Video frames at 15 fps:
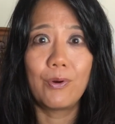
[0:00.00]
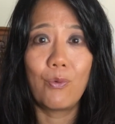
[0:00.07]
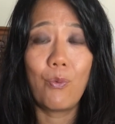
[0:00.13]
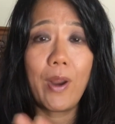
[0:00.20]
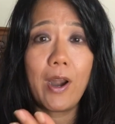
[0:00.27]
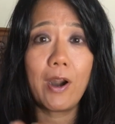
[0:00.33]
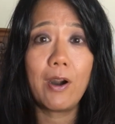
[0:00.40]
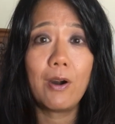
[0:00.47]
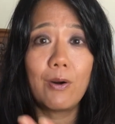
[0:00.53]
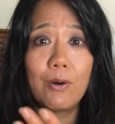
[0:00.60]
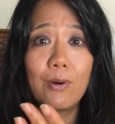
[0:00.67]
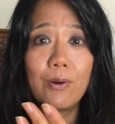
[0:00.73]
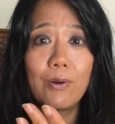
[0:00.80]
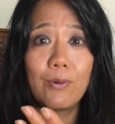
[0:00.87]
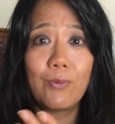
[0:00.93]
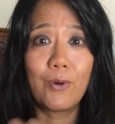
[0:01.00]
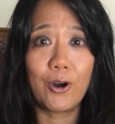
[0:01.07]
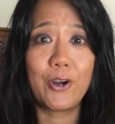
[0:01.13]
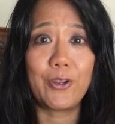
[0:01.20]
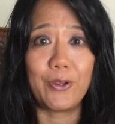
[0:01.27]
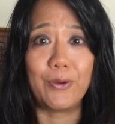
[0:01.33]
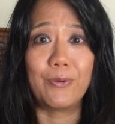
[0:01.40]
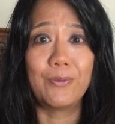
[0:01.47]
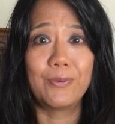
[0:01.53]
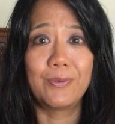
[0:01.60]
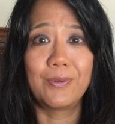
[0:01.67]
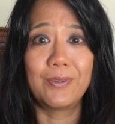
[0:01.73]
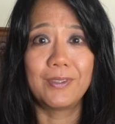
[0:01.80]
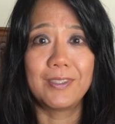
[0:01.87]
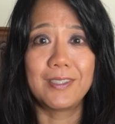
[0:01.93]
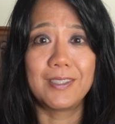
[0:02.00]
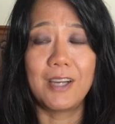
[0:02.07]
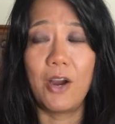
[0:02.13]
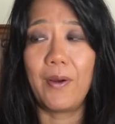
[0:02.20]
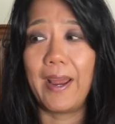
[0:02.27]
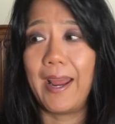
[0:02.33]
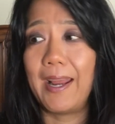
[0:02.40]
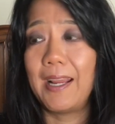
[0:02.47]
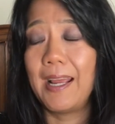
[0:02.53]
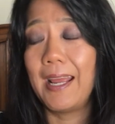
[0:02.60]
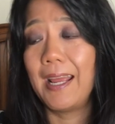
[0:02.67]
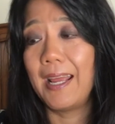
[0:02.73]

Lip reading: Where were you? Okay?